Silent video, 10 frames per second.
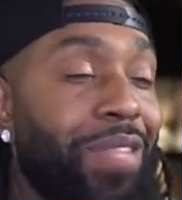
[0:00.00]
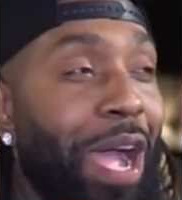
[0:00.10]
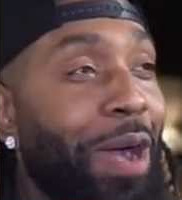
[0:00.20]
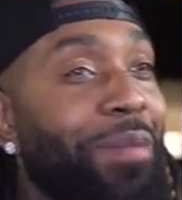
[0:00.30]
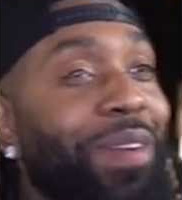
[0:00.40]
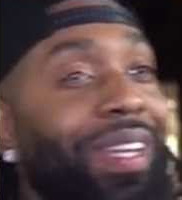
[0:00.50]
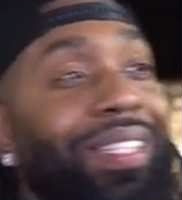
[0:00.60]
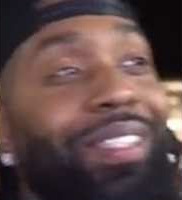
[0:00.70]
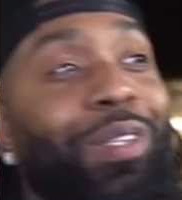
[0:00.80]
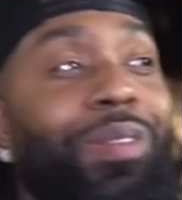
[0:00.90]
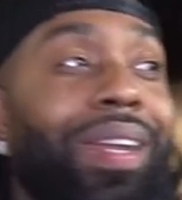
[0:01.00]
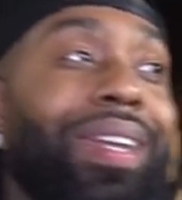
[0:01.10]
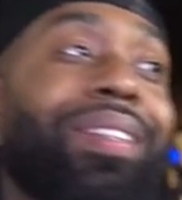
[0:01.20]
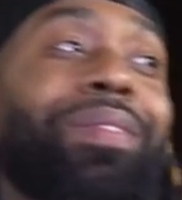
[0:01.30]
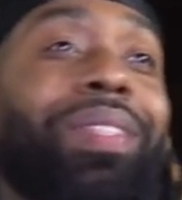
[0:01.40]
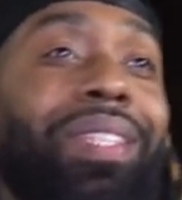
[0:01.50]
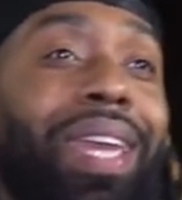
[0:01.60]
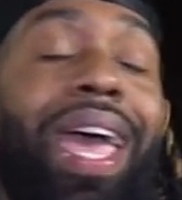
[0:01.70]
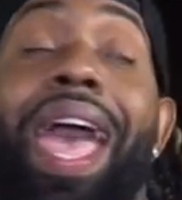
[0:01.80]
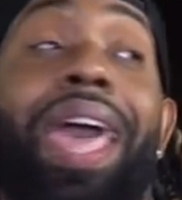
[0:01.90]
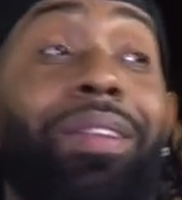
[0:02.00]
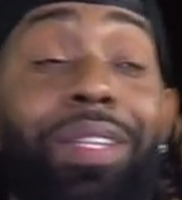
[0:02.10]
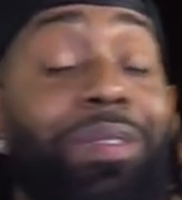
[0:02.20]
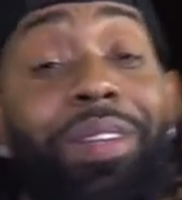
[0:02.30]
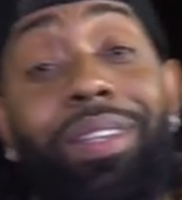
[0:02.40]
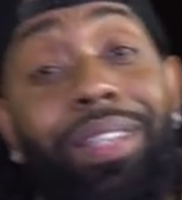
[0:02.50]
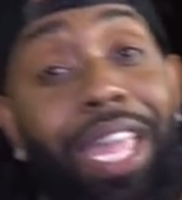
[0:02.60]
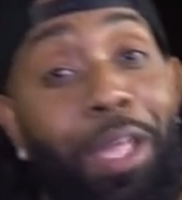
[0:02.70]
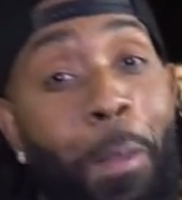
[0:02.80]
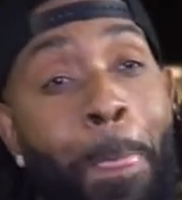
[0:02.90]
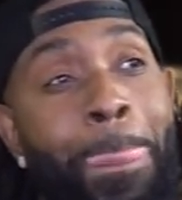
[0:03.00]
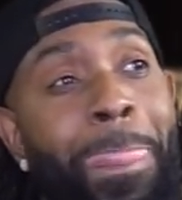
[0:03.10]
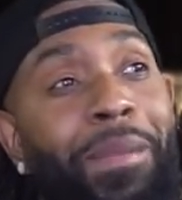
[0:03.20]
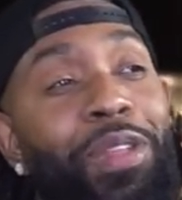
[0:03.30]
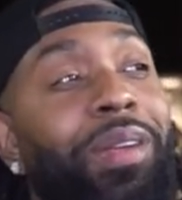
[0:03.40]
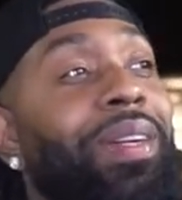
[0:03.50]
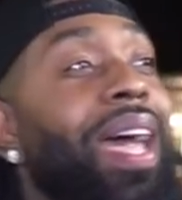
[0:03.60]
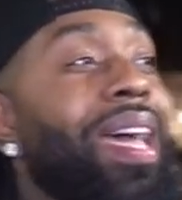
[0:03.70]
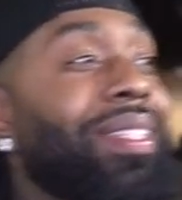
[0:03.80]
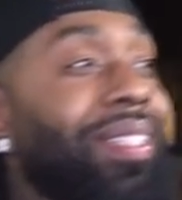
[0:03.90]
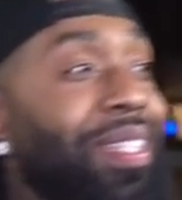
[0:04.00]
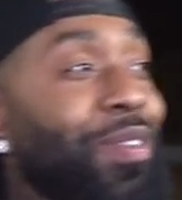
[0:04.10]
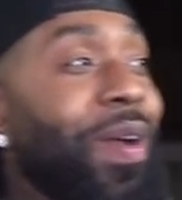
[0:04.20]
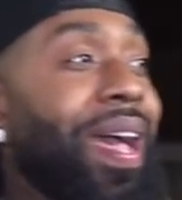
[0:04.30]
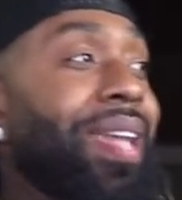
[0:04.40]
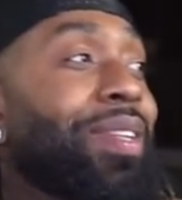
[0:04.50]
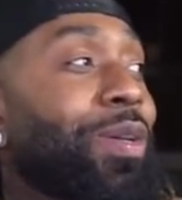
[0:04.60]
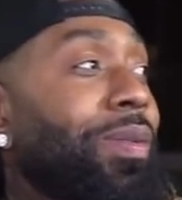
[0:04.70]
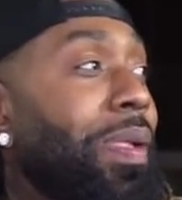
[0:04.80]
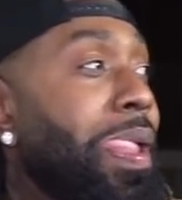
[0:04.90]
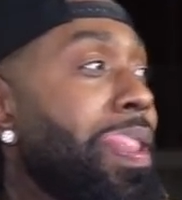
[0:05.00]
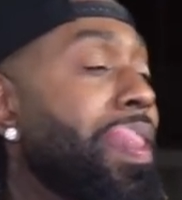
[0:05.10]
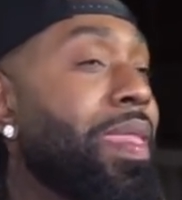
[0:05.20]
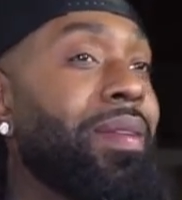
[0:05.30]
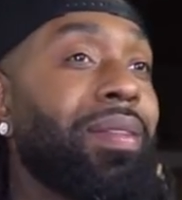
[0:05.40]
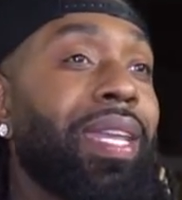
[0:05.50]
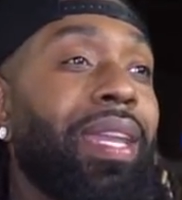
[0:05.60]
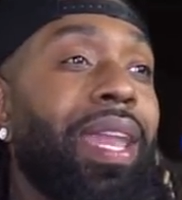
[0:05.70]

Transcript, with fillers: no, bro, that's two rounds. I'm gonna tell. I don't know, bro. Like you know what? Honestly, you know how I know that